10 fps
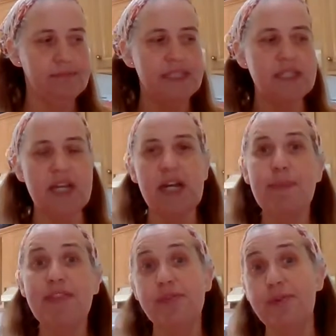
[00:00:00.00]
Let's talk
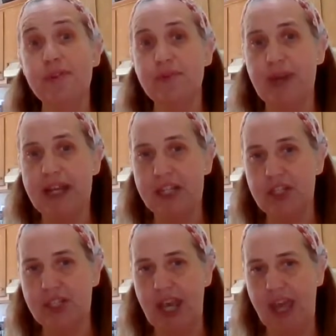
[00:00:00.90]
about the
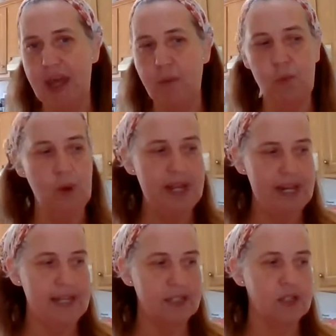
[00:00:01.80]
horseradish and what
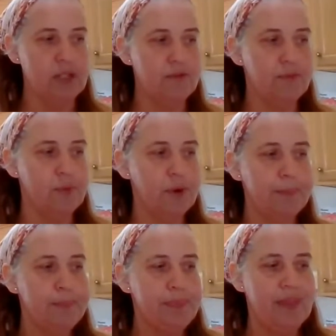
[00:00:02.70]
it's good for.
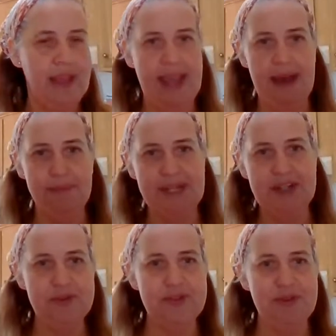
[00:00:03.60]
I have my
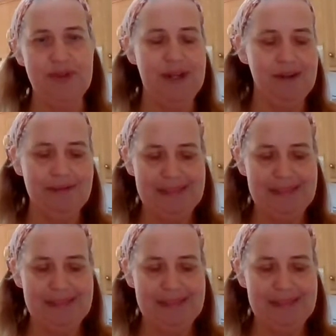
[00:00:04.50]
notes over here.